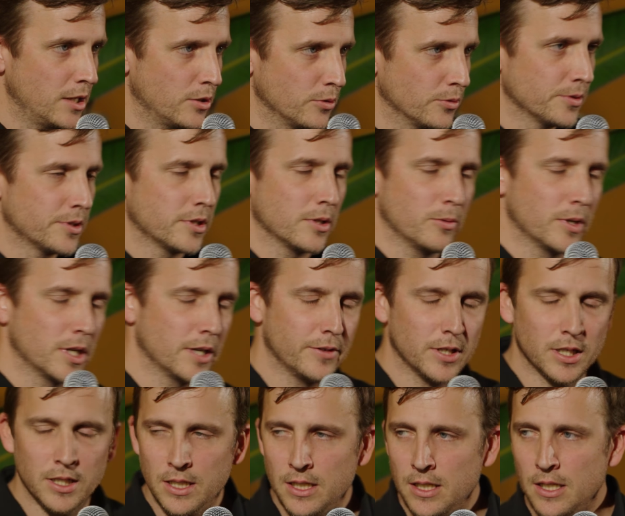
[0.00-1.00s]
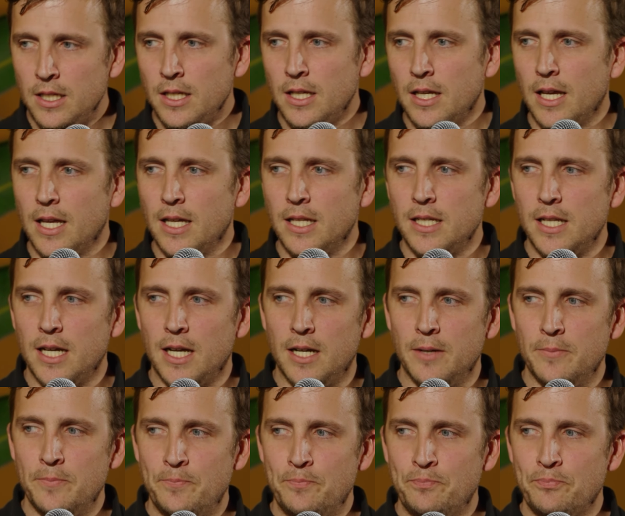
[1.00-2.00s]
Eagles or whatever. And
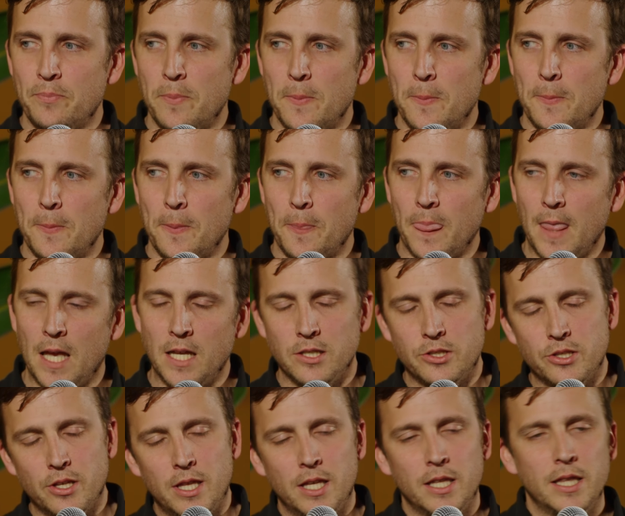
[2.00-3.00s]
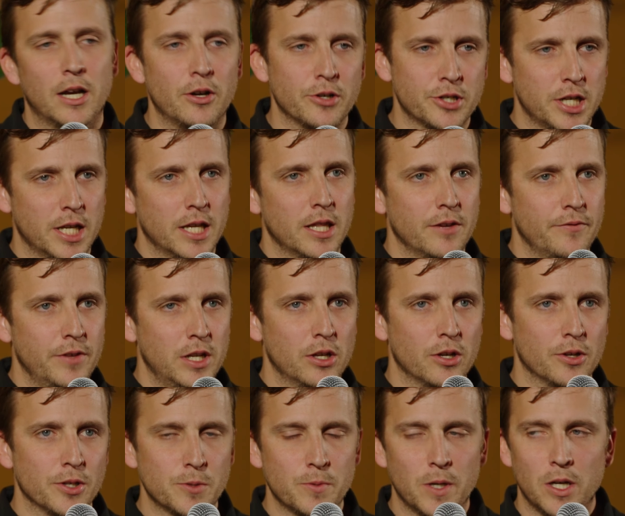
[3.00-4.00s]
so then they'll share their
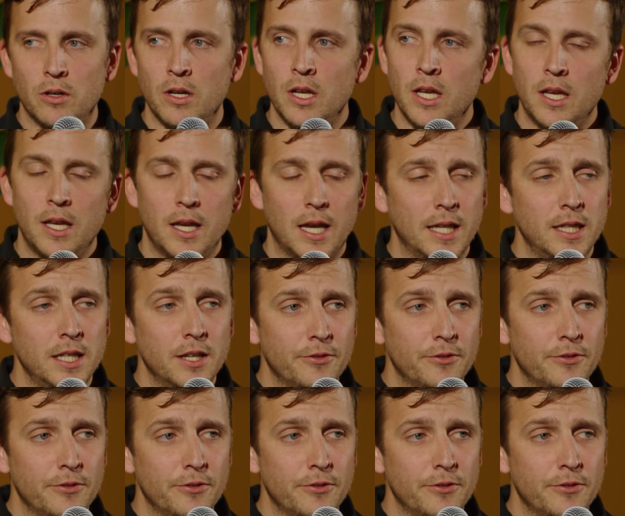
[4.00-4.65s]
video as well. And